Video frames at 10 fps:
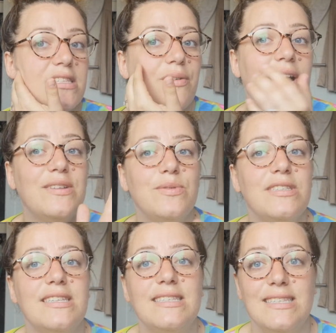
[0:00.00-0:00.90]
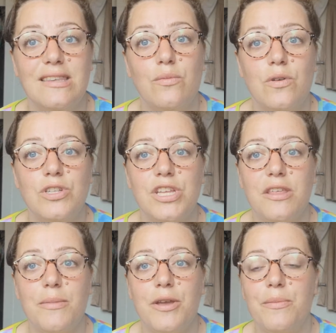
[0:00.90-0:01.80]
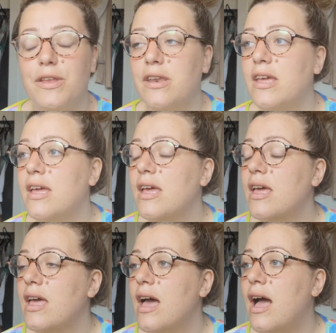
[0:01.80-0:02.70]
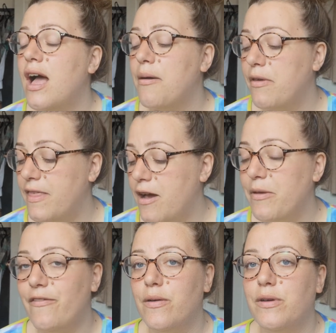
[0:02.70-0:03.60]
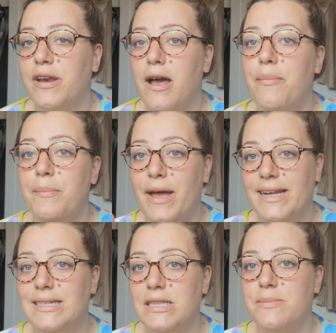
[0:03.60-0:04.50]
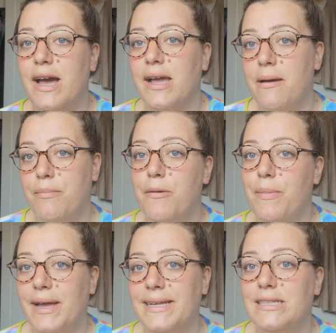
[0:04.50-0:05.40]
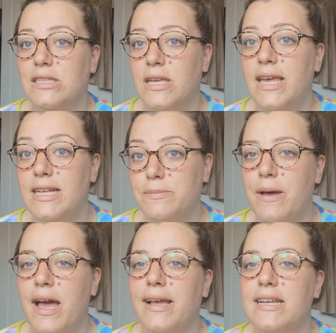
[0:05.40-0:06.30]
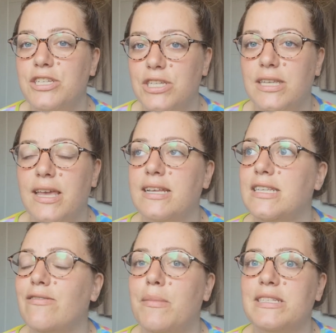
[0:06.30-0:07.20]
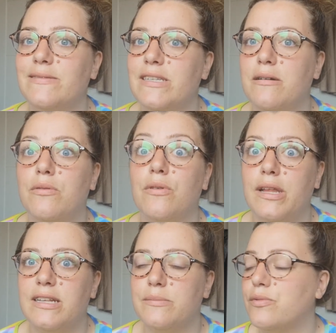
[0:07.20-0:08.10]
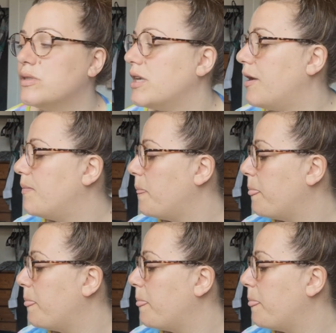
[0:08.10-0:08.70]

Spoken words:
So Edward is in the wash at the moment. That'll be folded up back into the bag and put back into his bag. It's just in case they have a massive downpour and he hasn't brought his coat.